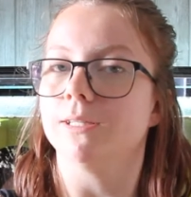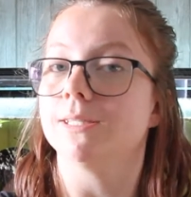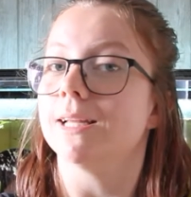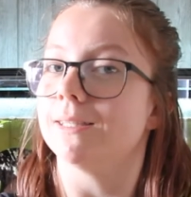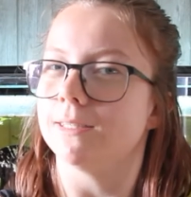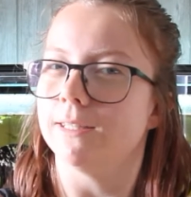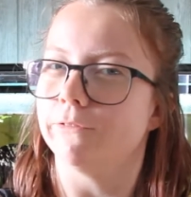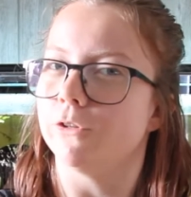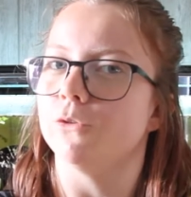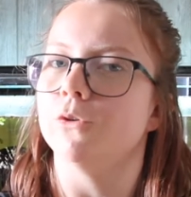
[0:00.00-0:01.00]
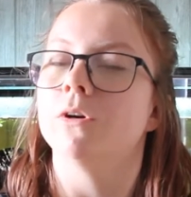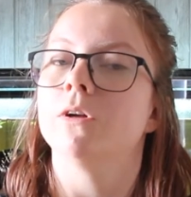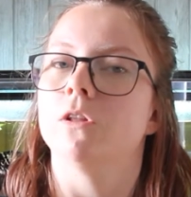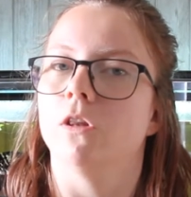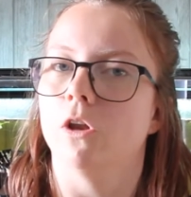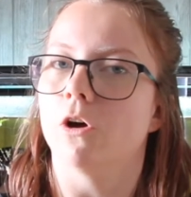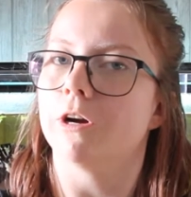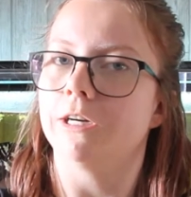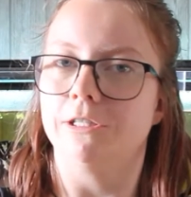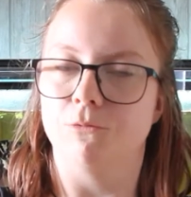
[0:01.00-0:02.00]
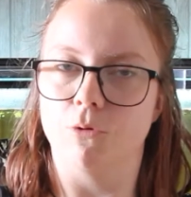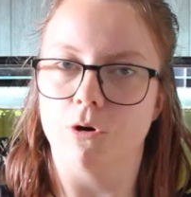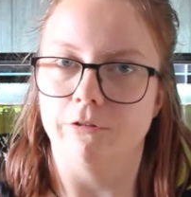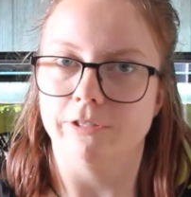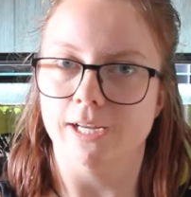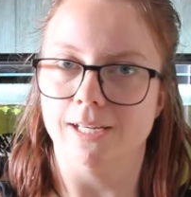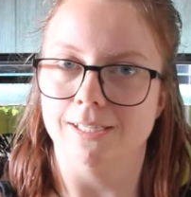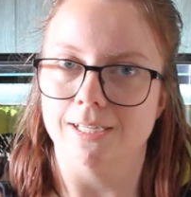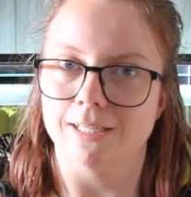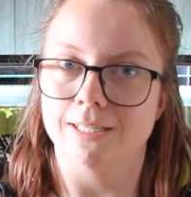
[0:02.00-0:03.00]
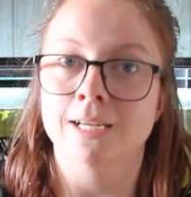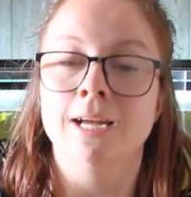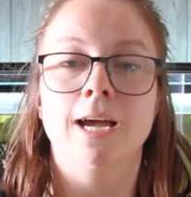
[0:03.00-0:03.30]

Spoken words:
sensitive to large water changes